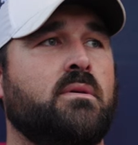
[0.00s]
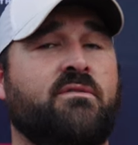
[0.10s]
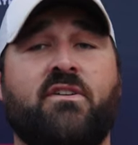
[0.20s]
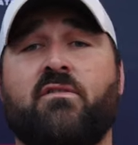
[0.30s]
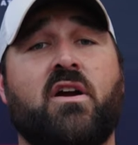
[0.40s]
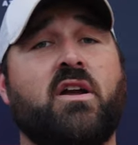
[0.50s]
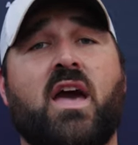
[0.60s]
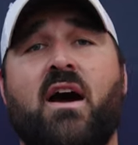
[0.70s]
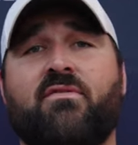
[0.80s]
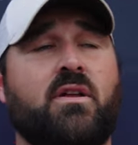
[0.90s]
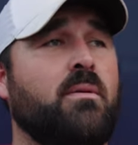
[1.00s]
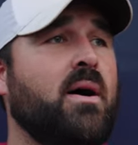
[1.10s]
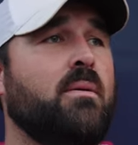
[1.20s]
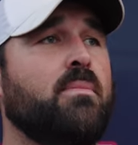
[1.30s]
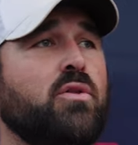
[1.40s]
Feel very confident
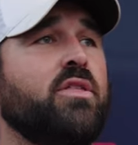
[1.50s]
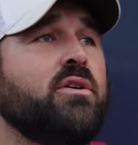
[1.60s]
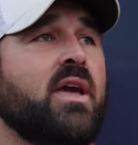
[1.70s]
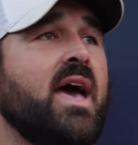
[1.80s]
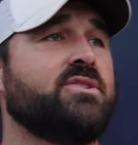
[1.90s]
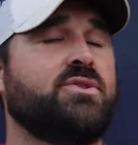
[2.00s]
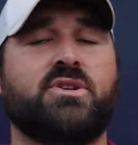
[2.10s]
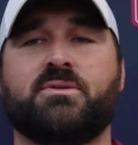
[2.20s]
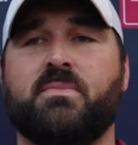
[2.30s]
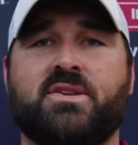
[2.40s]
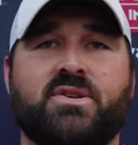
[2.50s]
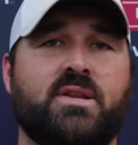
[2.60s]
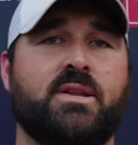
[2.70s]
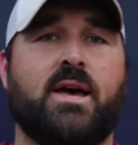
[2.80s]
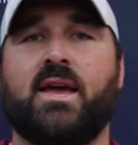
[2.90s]
about both of the guys you just
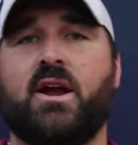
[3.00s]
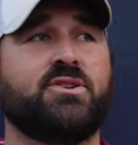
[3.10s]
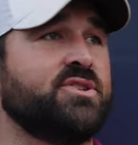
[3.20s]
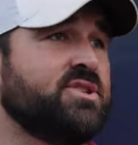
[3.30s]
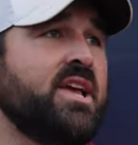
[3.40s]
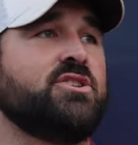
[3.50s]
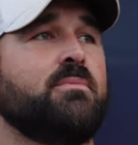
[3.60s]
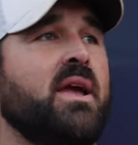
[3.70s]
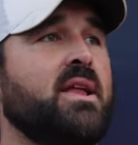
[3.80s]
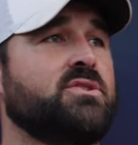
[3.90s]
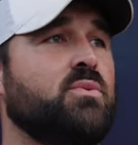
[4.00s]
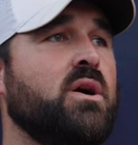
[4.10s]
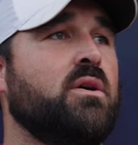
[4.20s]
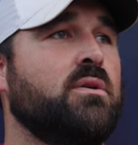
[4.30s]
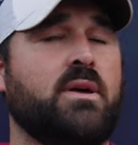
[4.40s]
mentioned, Harrison St. Germain as
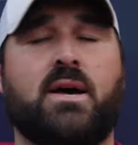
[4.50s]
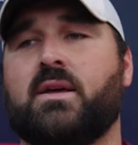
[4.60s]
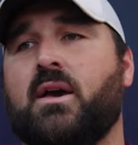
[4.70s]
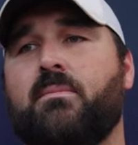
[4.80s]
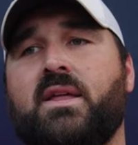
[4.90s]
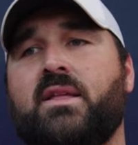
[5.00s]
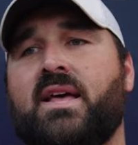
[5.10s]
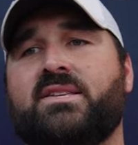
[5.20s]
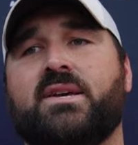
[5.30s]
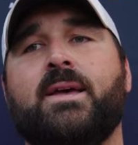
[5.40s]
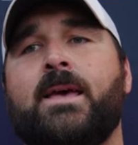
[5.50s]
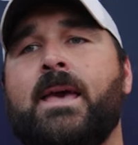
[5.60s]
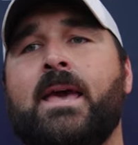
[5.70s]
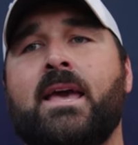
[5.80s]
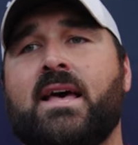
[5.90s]
well, coming in.
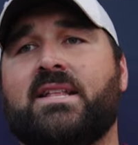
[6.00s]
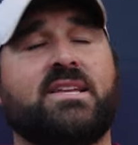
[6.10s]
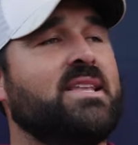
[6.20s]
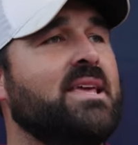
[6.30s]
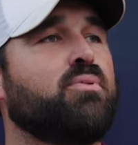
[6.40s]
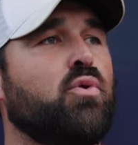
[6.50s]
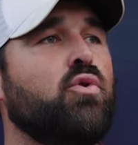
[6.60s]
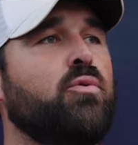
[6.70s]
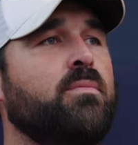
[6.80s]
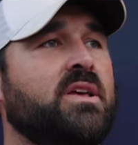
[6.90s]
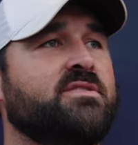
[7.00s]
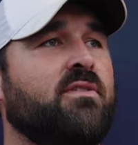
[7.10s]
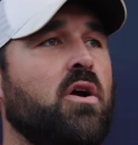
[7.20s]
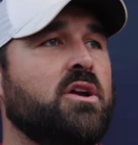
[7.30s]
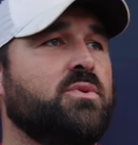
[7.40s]
That's a deep room as
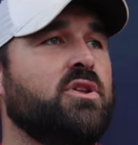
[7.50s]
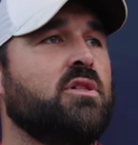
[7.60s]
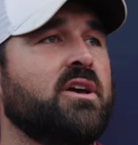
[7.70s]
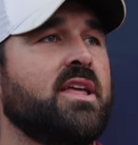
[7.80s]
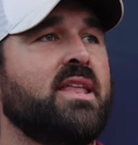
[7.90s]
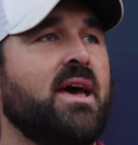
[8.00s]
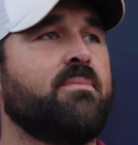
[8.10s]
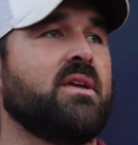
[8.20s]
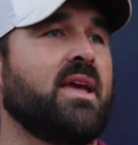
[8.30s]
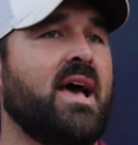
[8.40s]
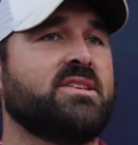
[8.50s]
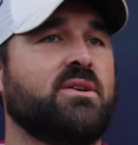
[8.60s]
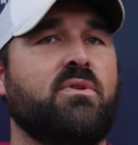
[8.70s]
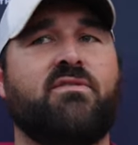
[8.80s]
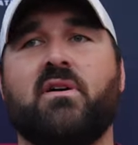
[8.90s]
far as when you look at depth and guys
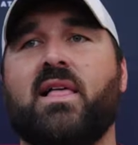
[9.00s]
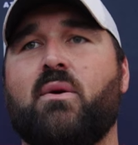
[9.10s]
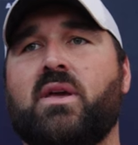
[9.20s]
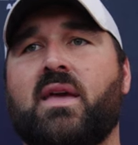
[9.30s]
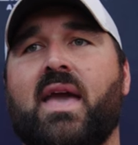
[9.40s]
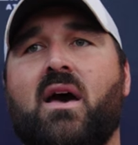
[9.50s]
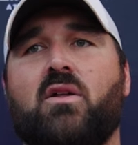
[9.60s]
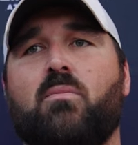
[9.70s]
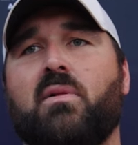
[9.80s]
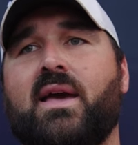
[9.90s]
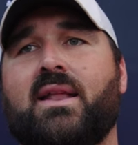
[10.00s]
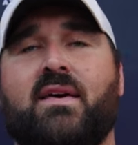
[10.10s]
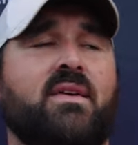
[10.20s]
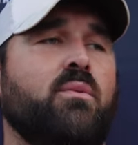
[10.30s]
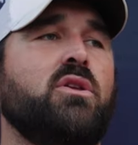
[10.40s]
that we feel like we could count on playing.
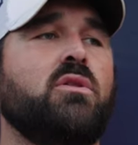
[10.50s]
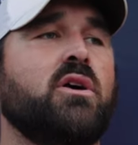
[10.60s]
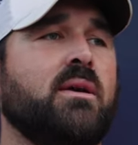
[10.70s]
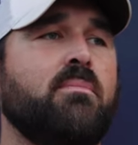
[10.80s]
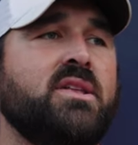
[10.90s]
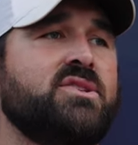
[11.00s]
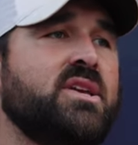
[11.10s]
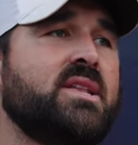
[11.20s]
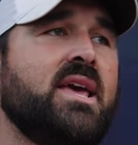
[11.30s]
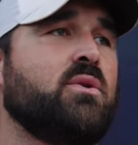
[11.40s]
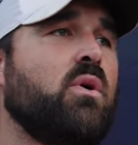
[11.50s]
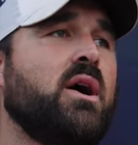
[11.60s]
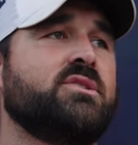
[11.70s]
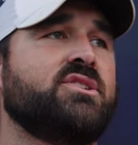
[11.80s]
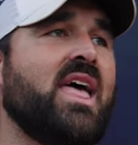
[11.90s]
I think when you look at Benji and
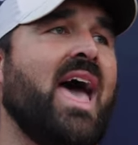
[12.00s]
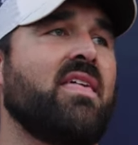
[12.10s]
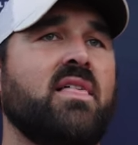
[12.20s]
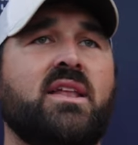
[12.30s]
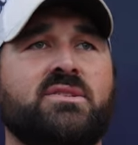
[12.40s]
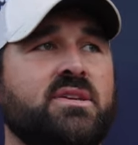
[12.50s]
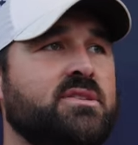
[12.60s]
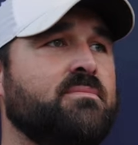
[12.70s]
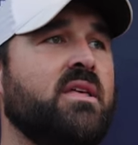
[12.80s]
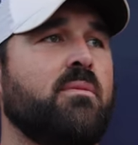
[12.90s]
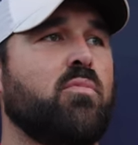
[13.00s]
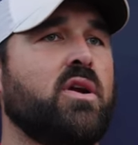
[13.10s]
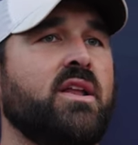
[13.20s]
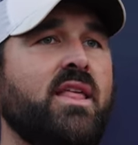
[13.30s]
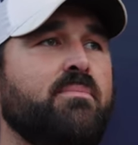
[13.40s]
Daquan, just the athleticism that they
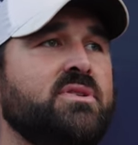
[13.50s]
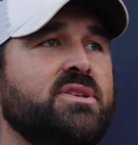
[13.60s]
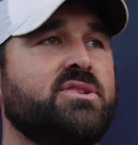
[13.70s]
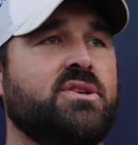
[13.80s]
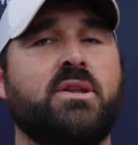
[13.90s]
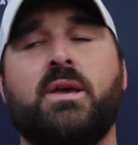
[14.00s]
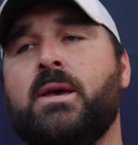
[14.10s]
bring to that position,